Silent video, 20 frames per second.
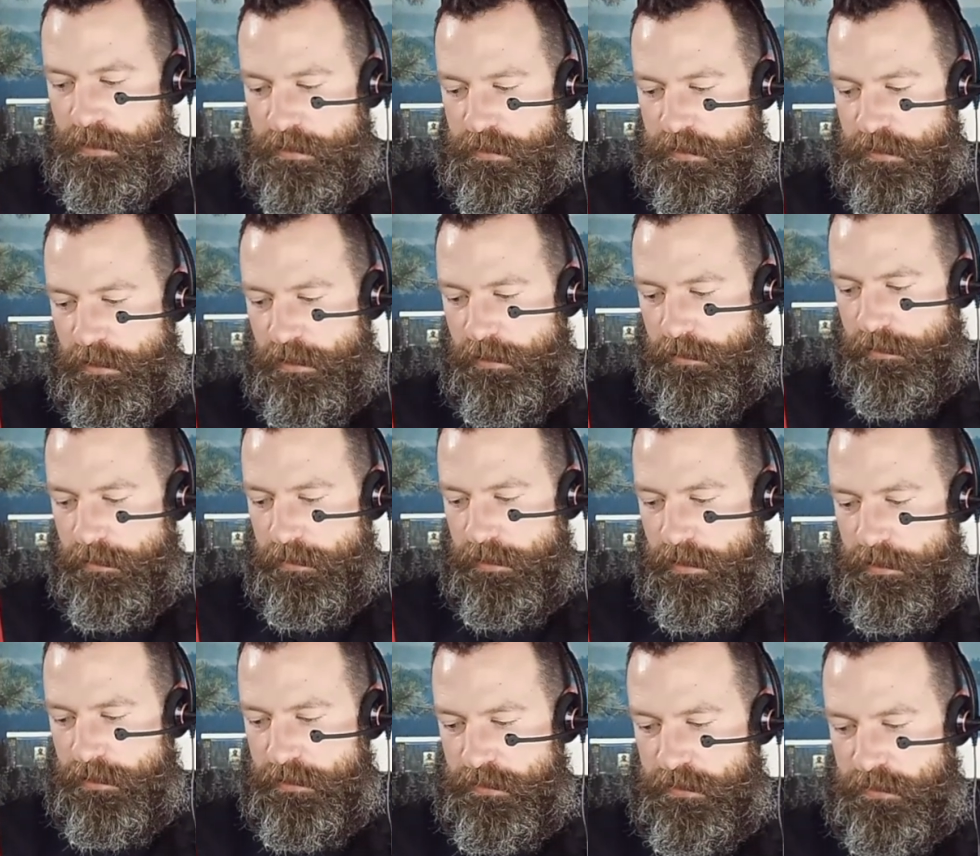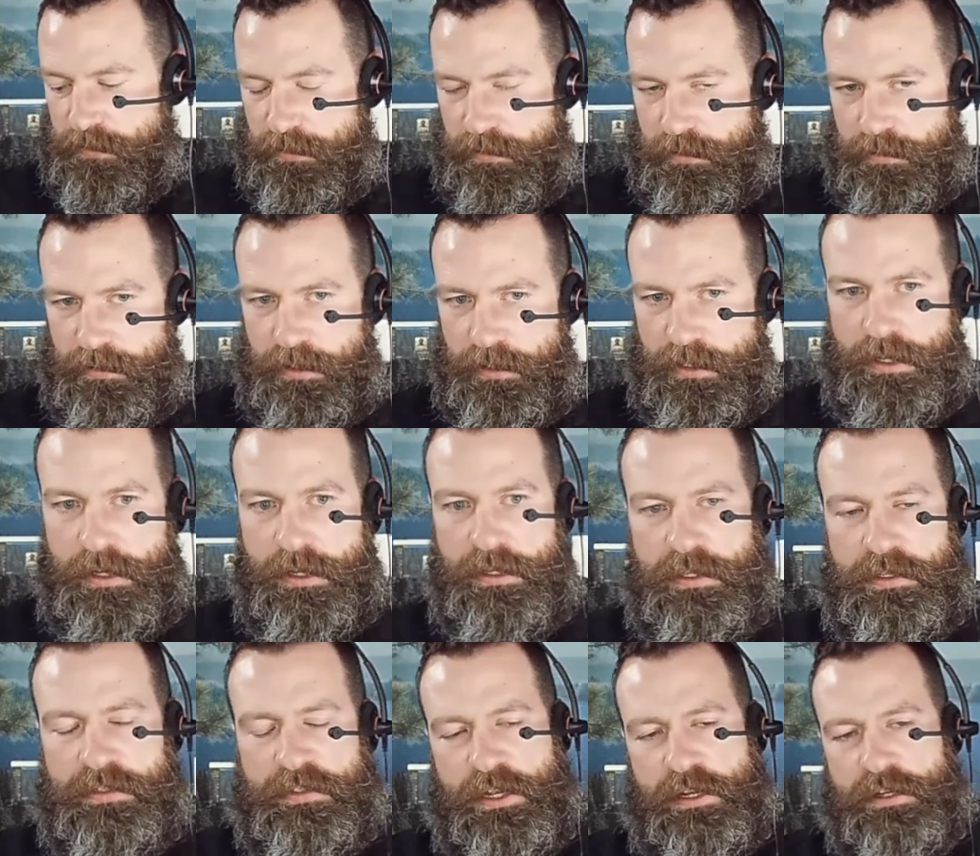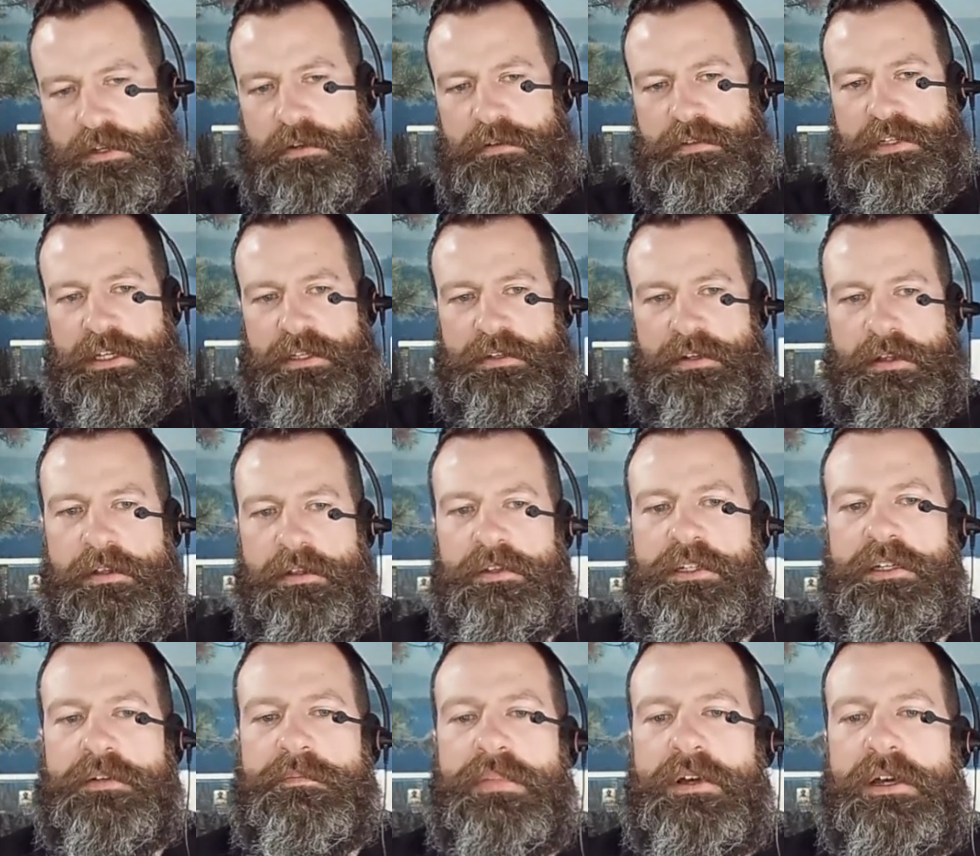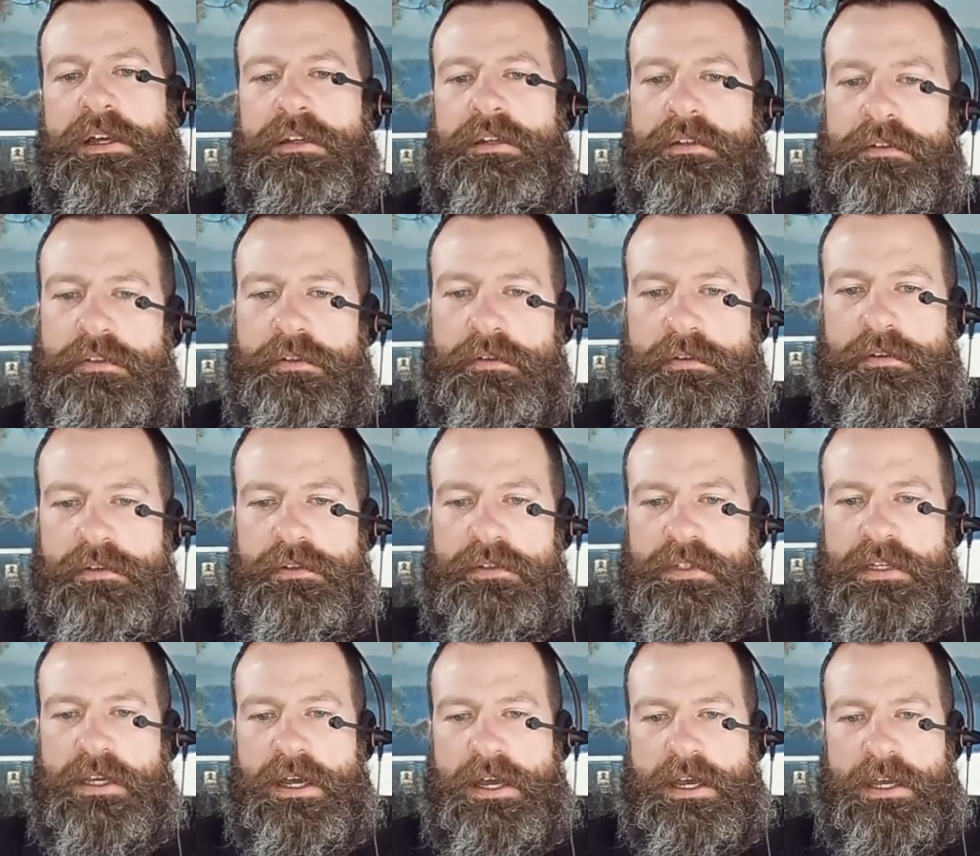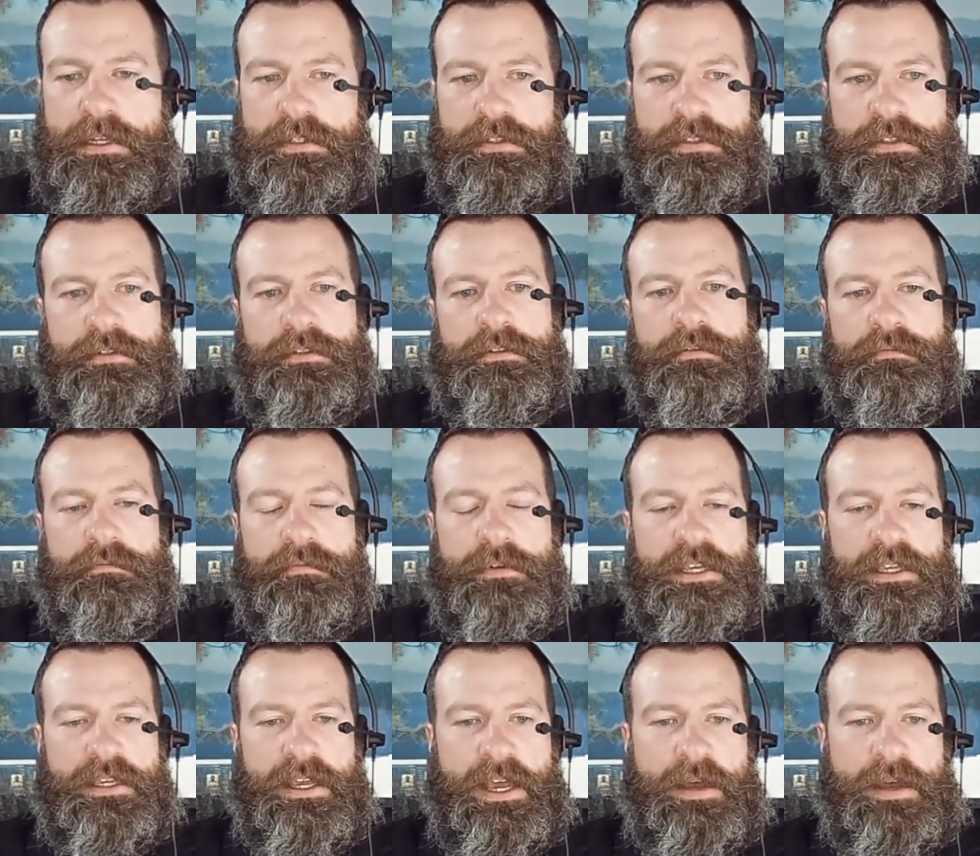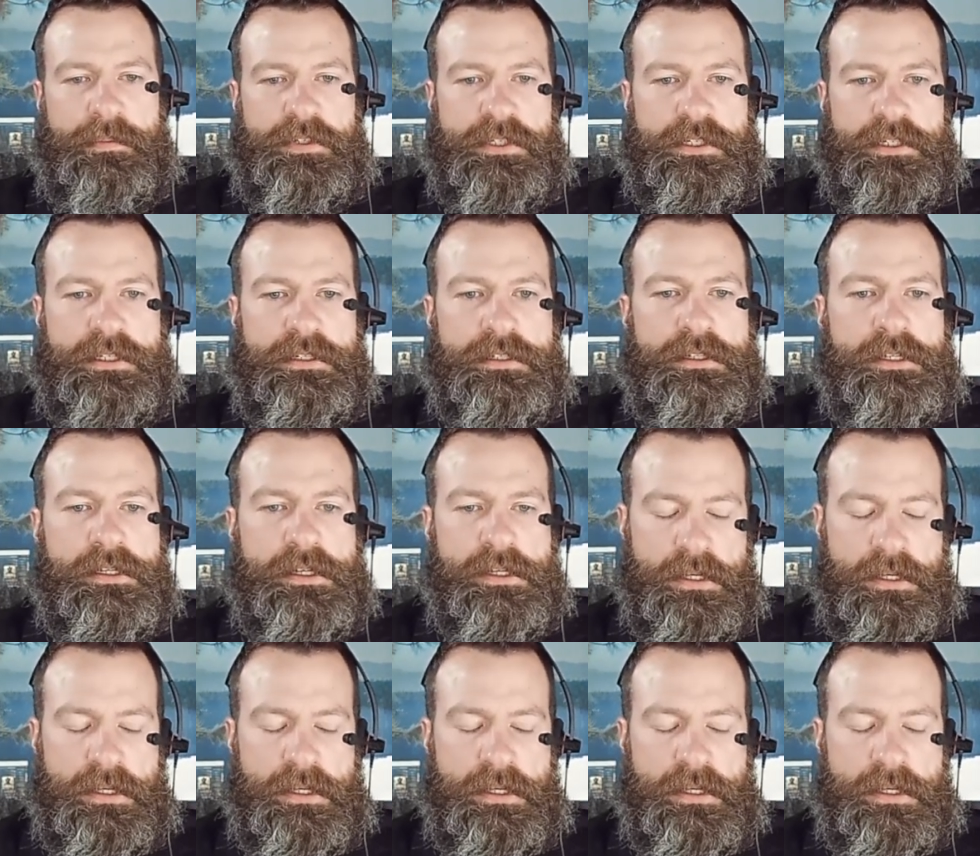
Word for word: So there's, it's not a new technology, but Google's got ReCAPTCHA